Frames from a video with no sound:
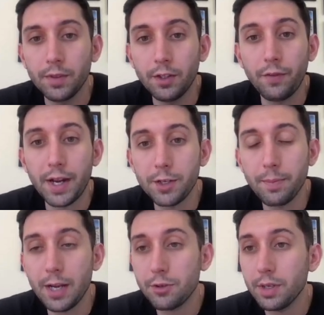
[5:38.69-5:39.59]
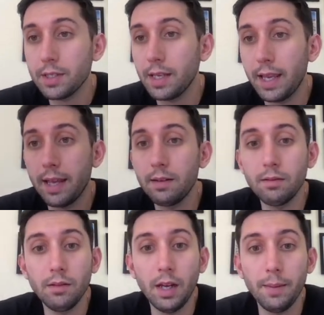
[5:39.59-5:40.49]
define your metrics again
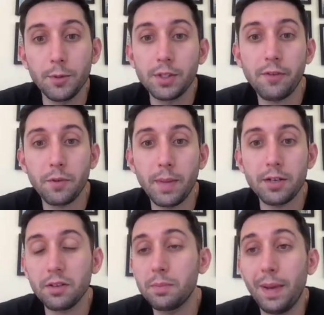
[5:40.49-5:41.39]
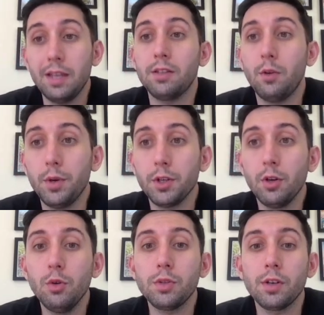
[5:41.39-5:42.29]
um, there's different metrics based on what your
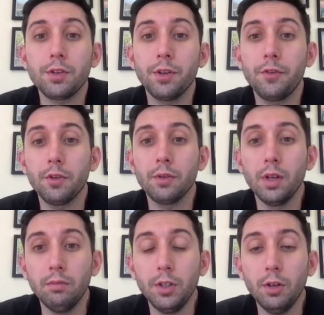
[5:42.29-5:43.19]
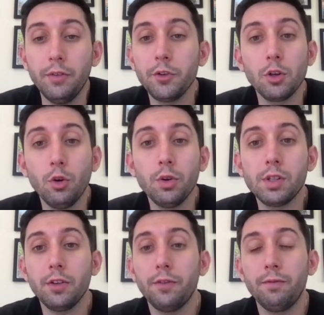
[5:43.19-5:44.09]
goals are so if you're you know if your goal
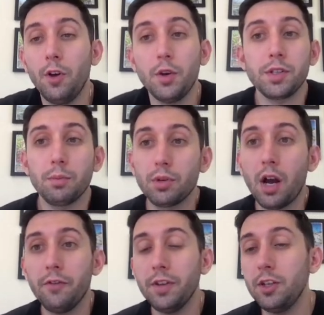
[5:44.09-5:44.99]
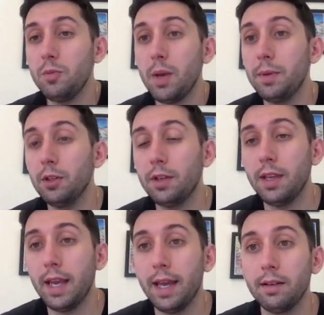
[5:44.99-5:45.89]
is to focus on profit you might be
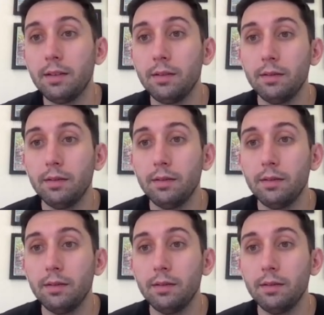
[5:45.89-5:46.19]
looking at